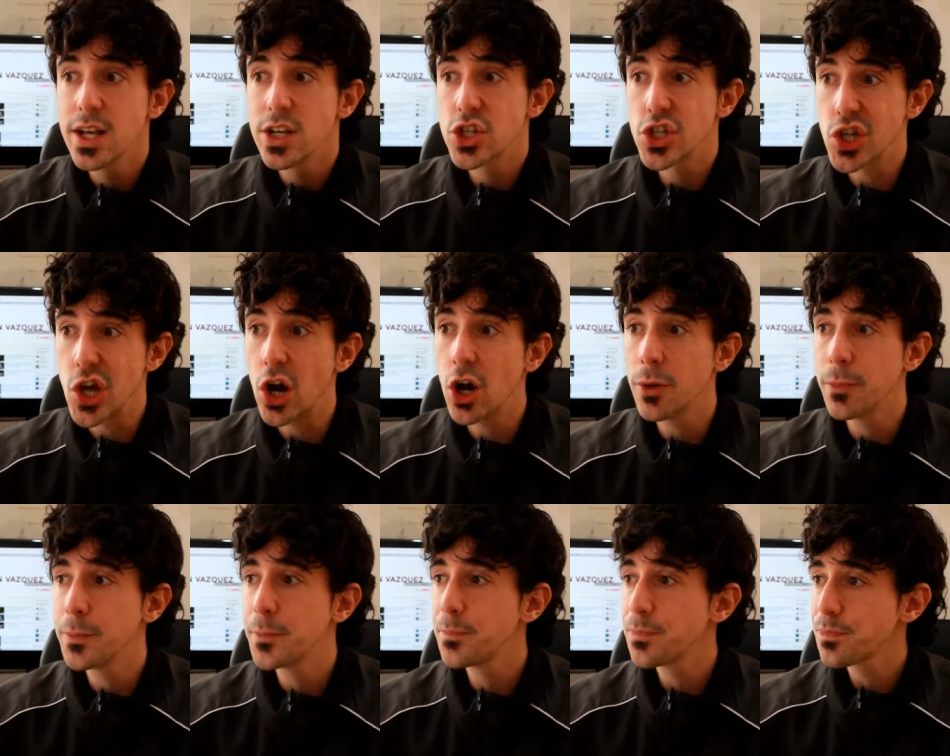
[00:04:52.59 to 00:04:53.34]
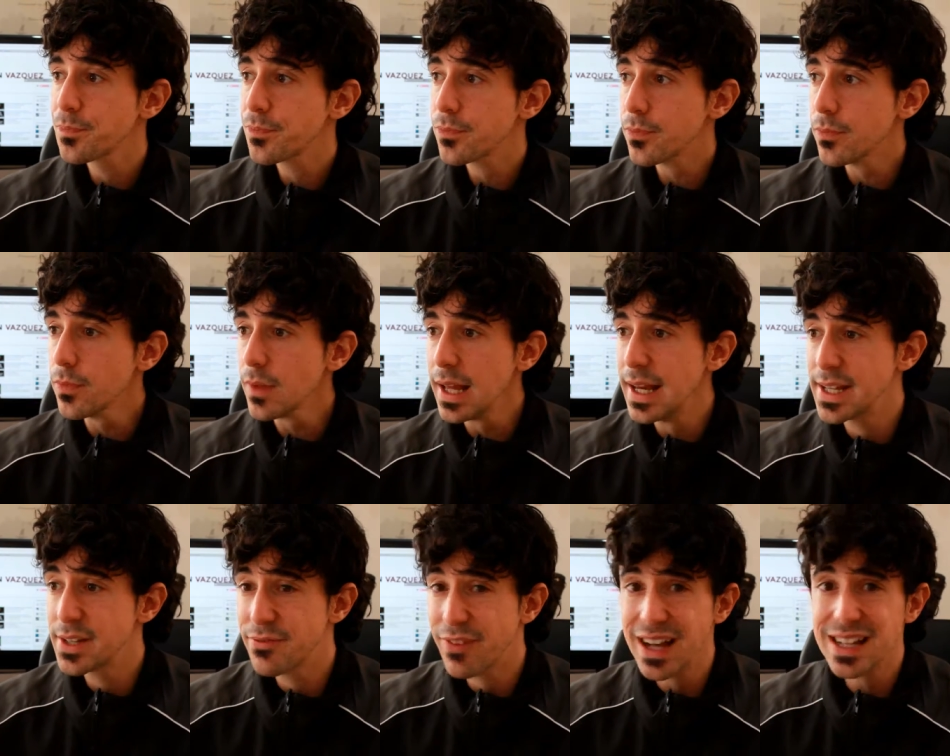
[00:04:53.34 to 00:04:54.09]
some
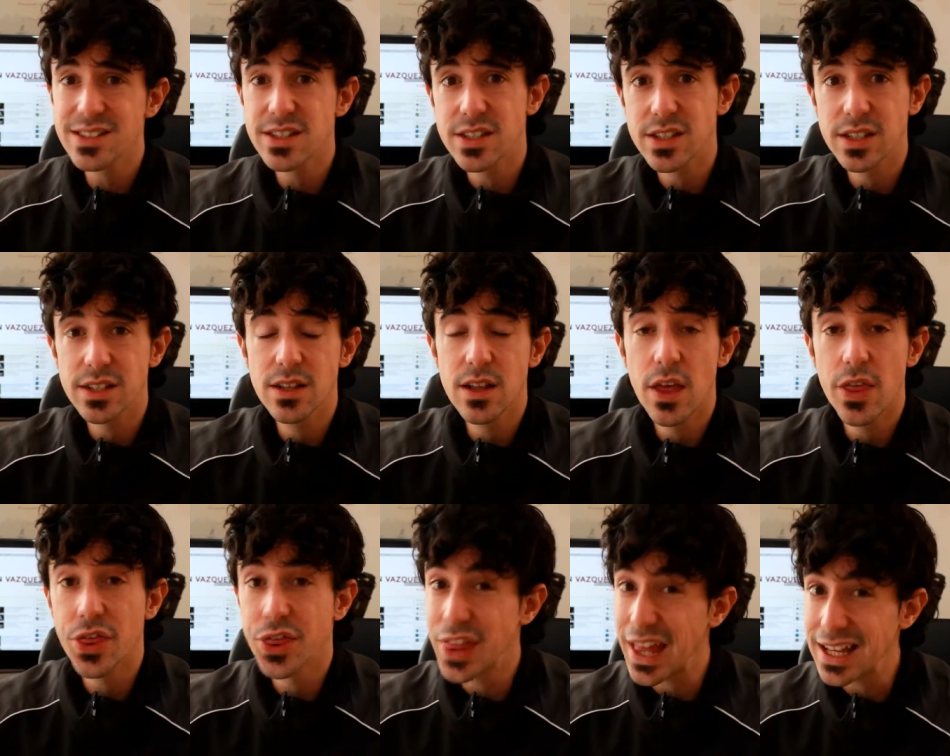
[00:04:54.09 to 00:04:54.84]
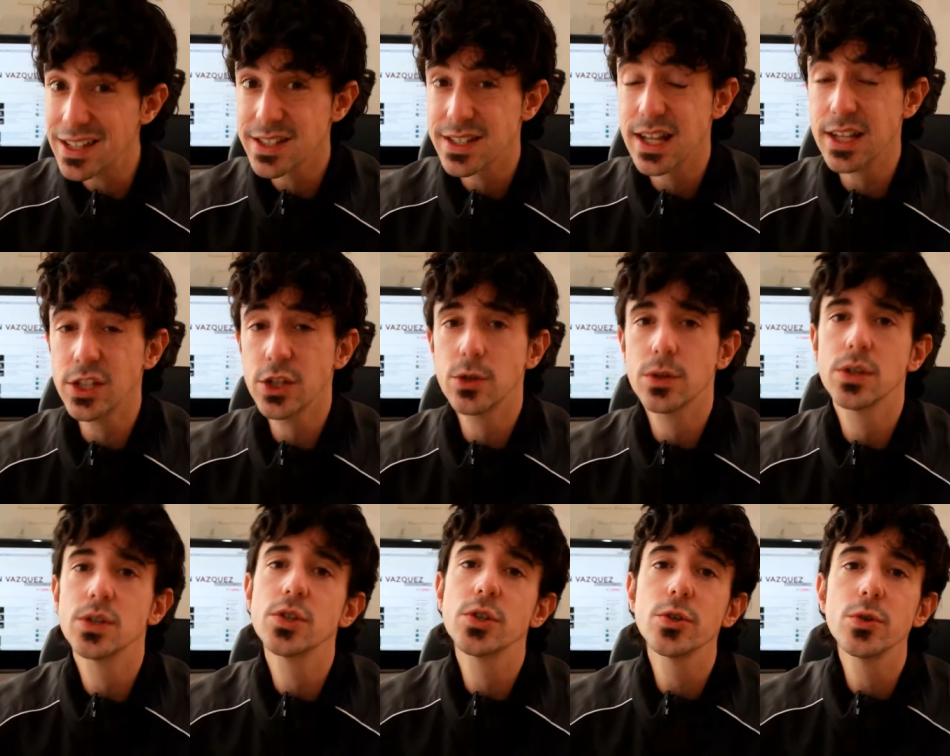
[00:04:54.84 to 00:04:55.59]
advanced things that you
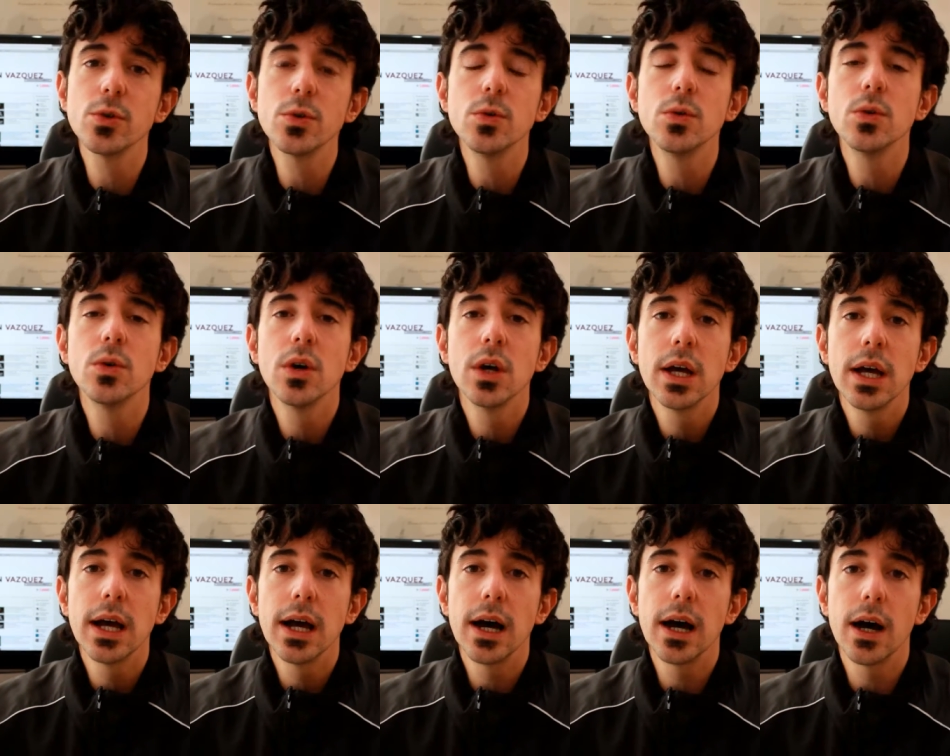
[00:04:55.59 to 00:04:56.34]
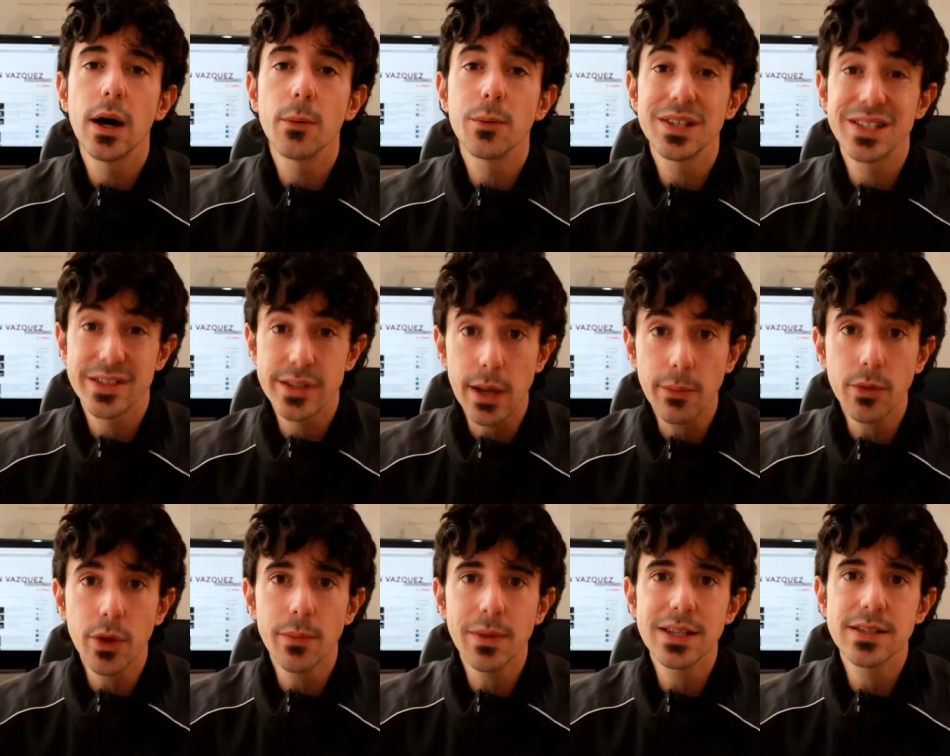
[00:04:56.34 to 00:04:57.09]
can do with
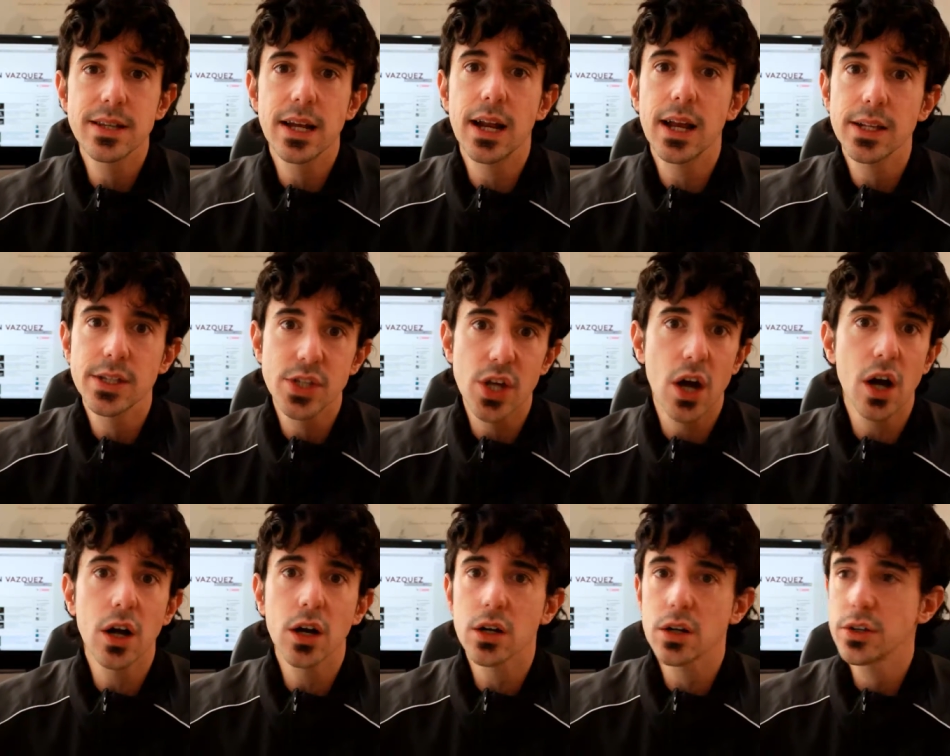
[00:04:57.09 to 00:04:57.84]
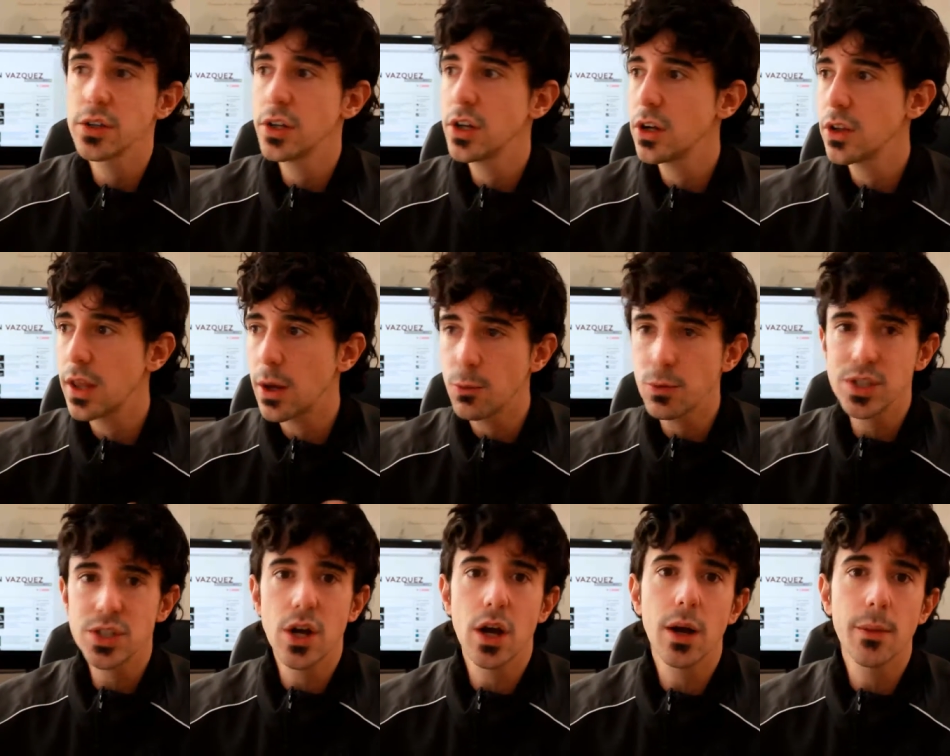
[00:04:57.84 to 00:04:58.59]
subdomains that I talk, that
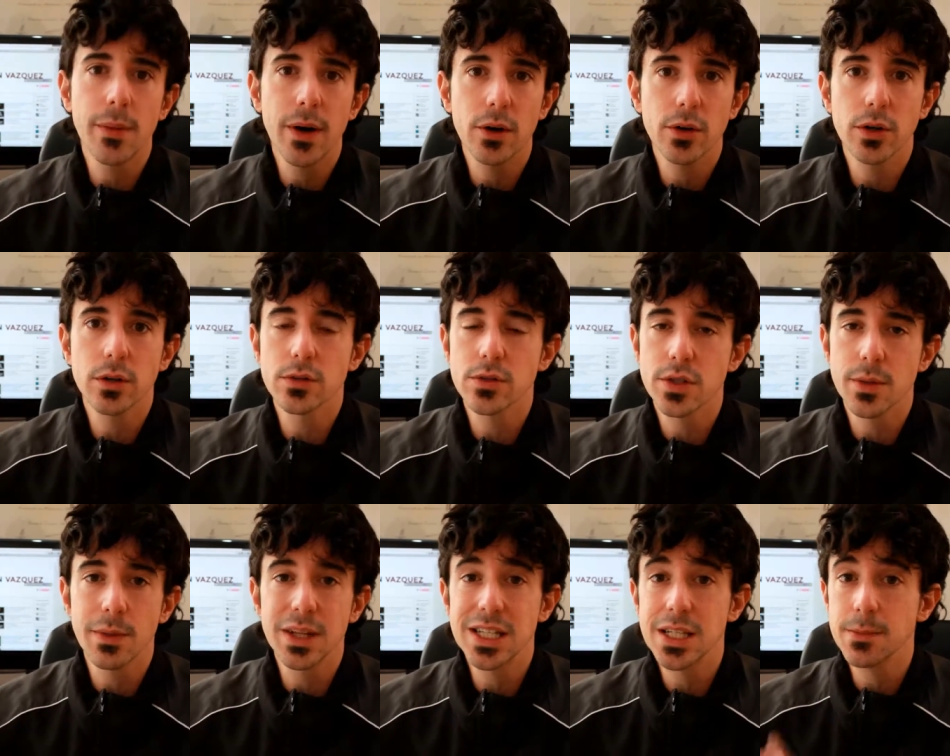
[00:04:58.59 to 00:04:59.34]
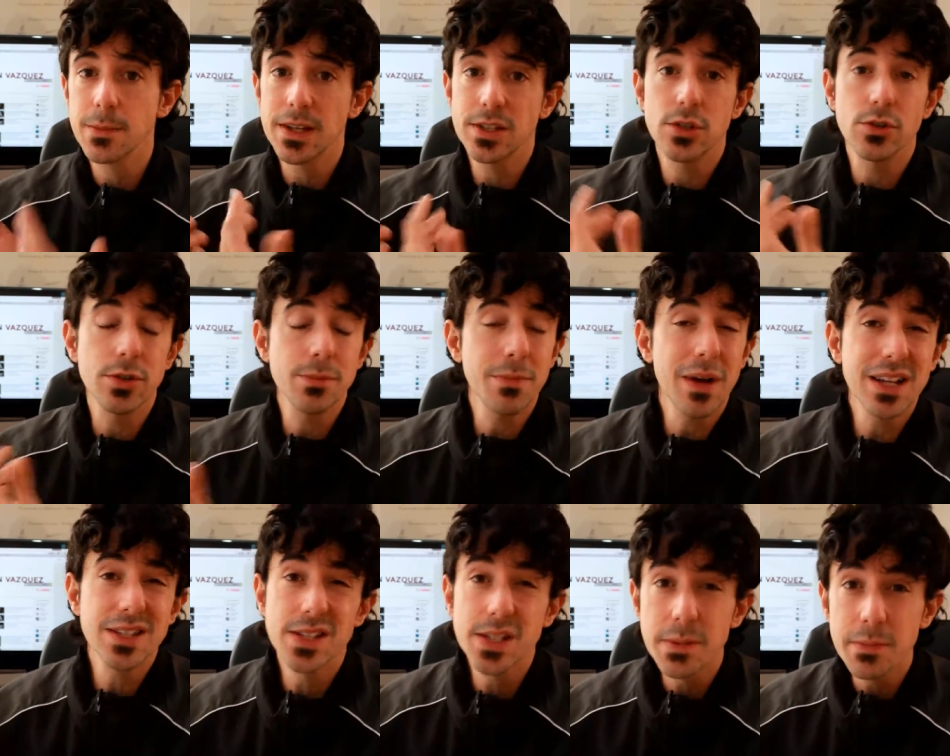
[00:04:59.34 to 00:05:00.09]
we talk about on Semantic Mastery
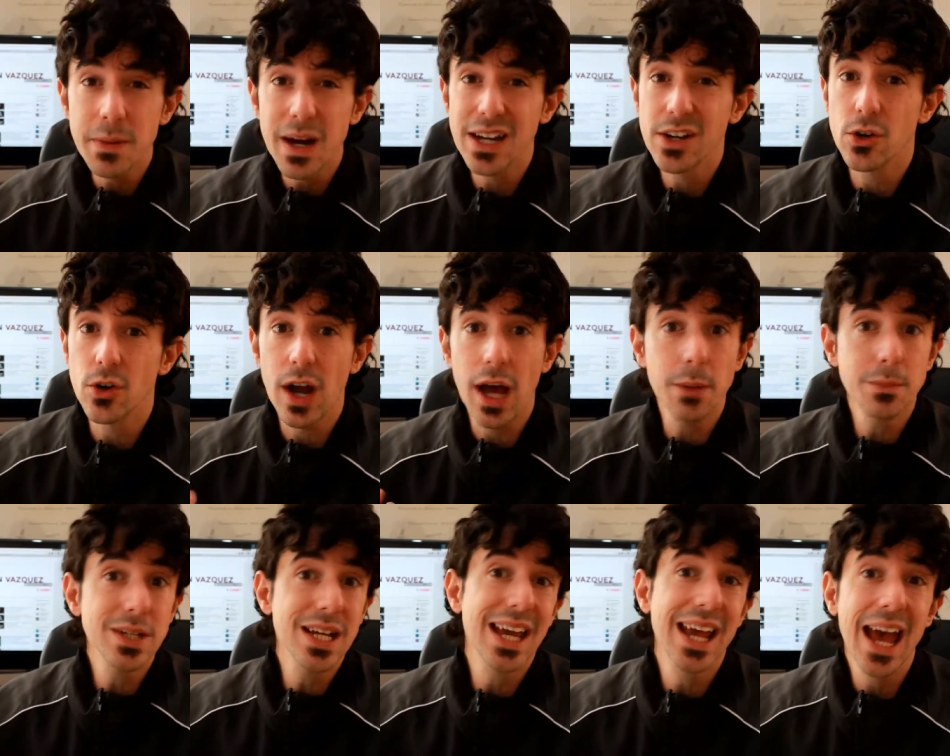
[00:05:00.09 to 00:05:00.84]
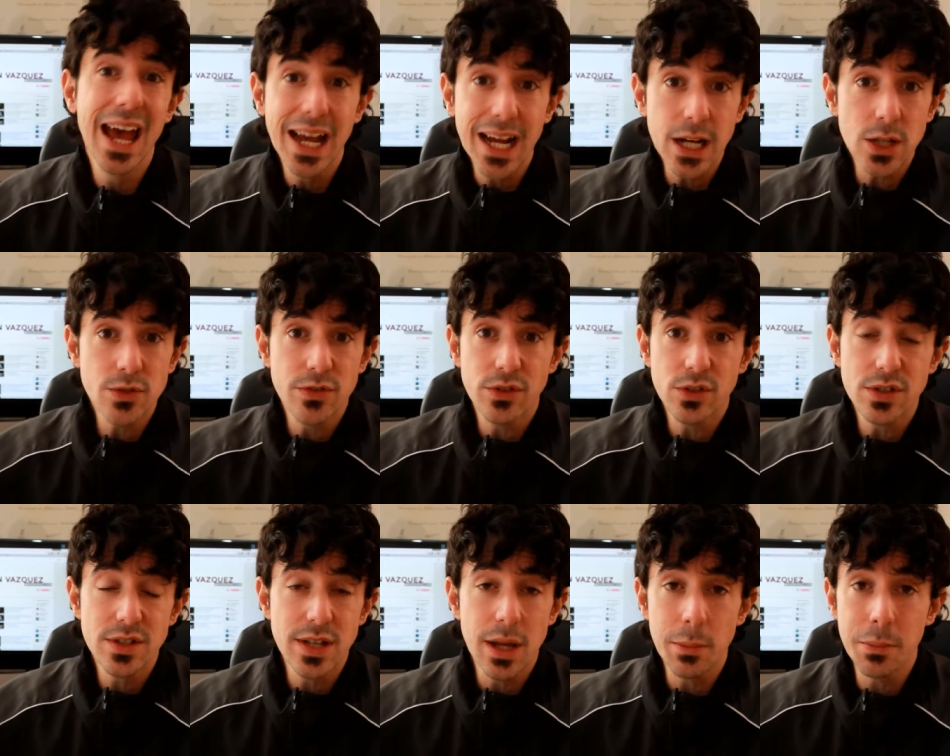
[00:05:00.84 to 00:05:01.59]
Mastermind or Hamday Hangouts,
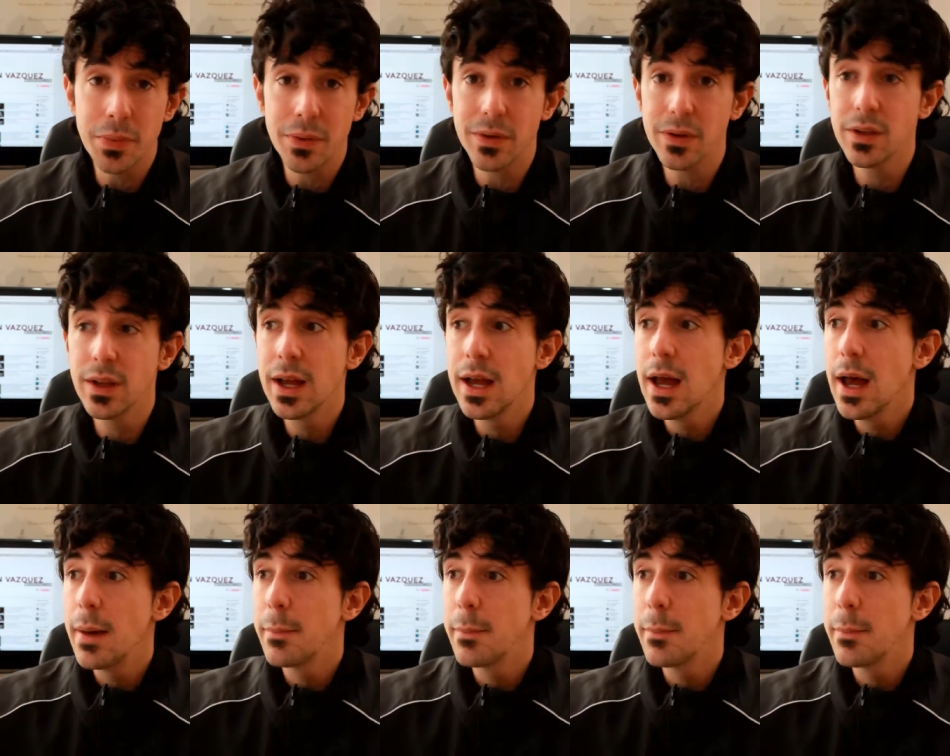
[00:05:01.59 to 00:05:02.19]
for example.